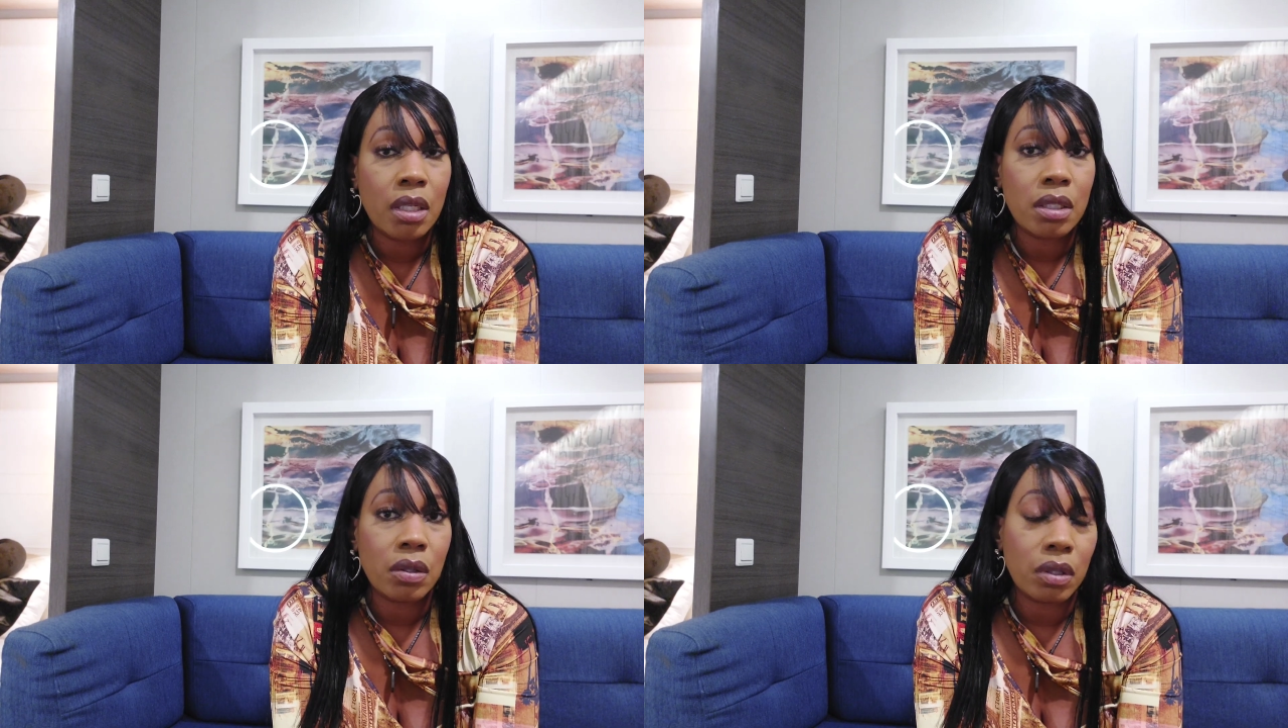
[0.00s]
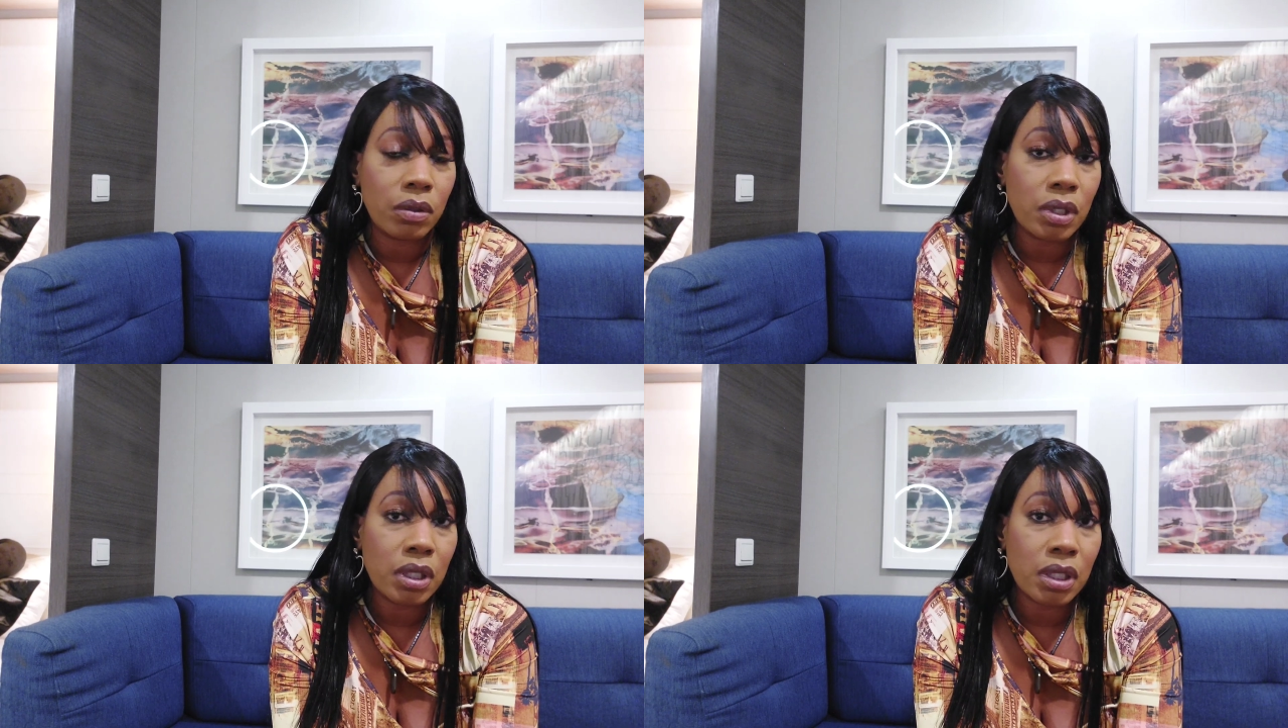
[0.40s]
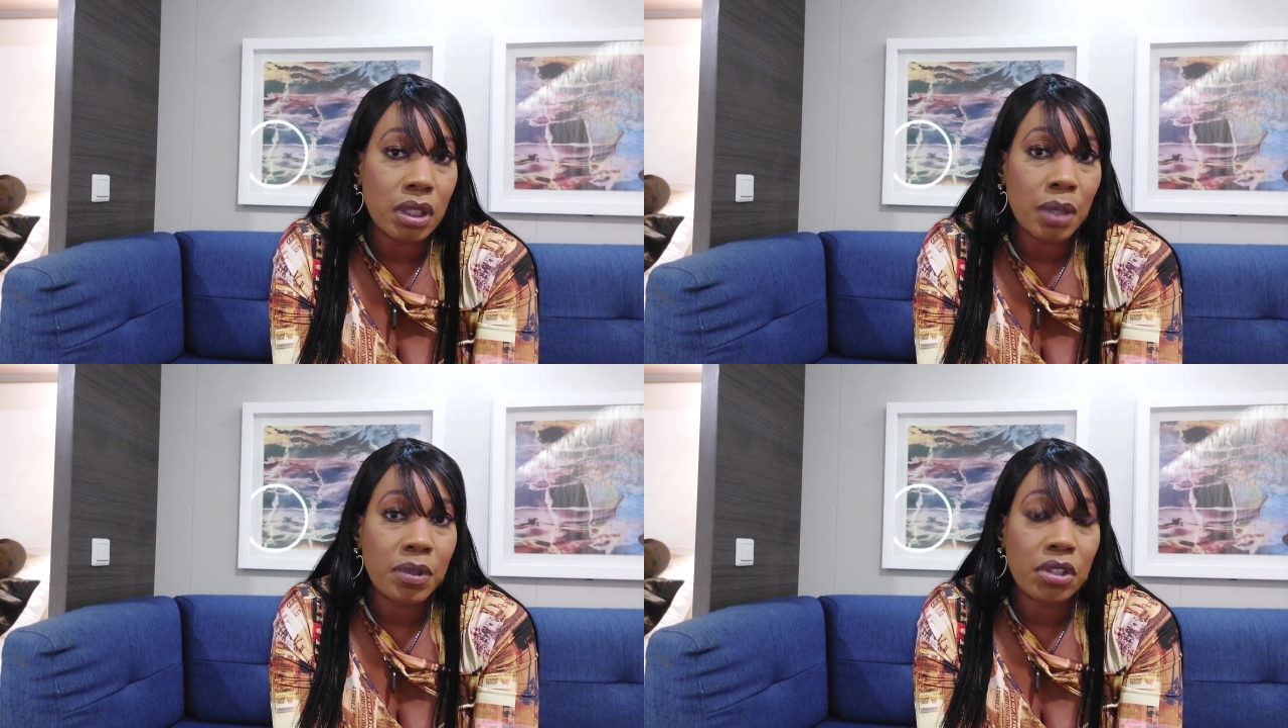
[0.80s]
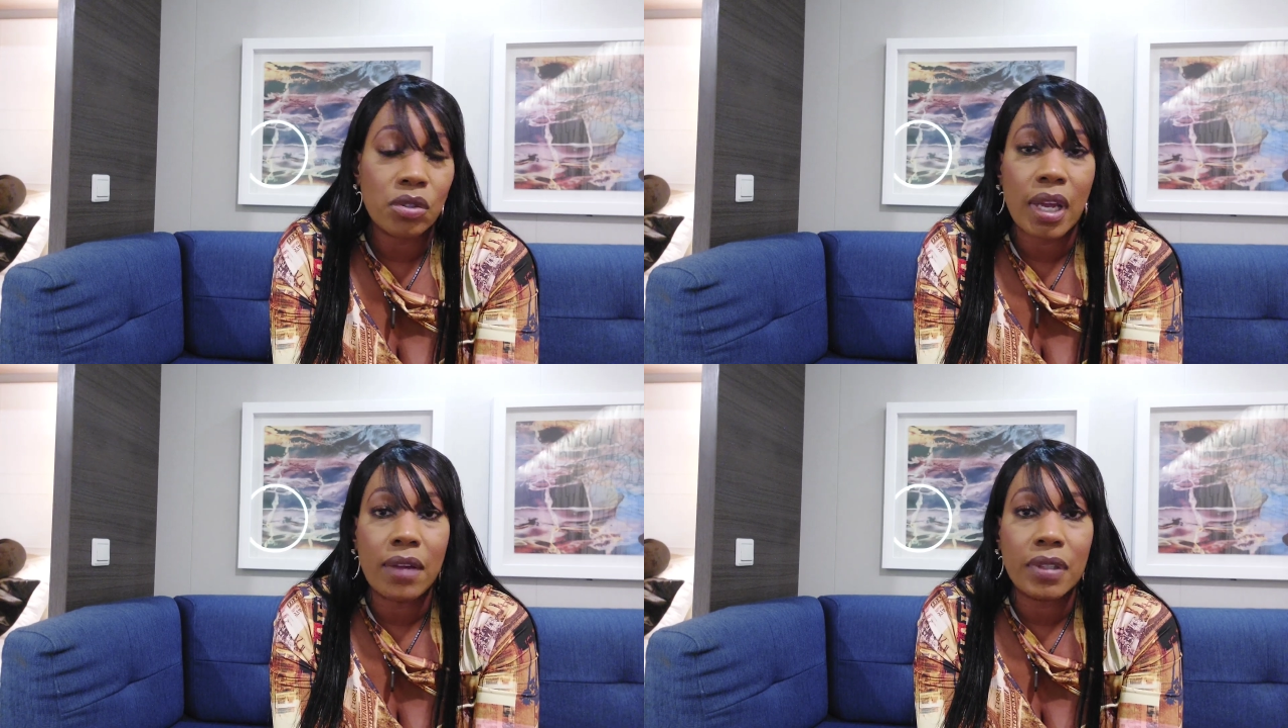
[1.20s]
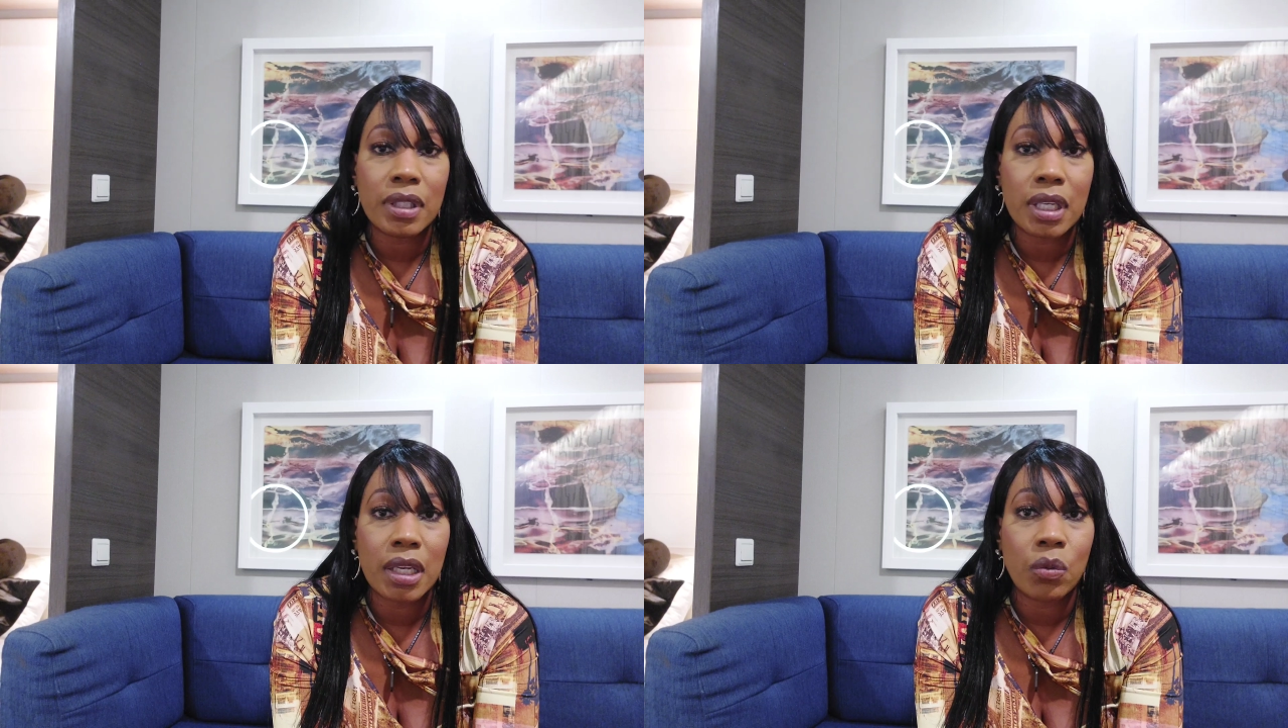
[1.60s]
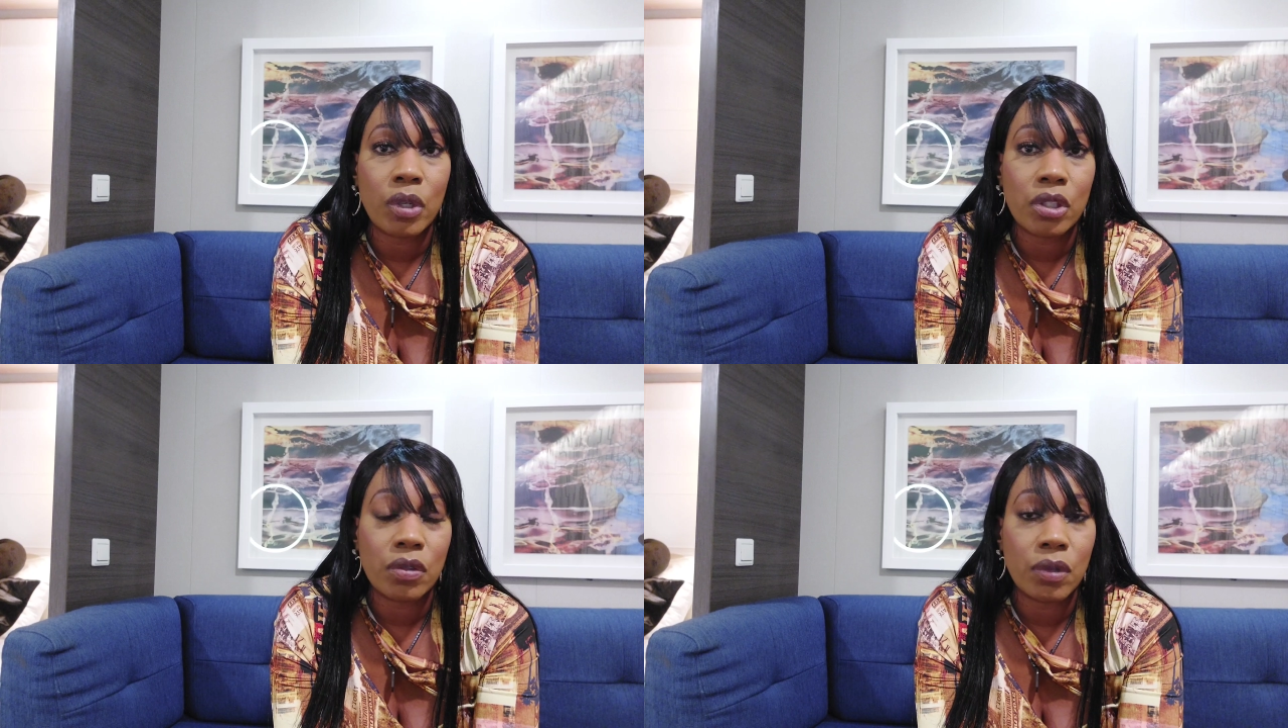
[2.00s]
So those are the steps that you have to take once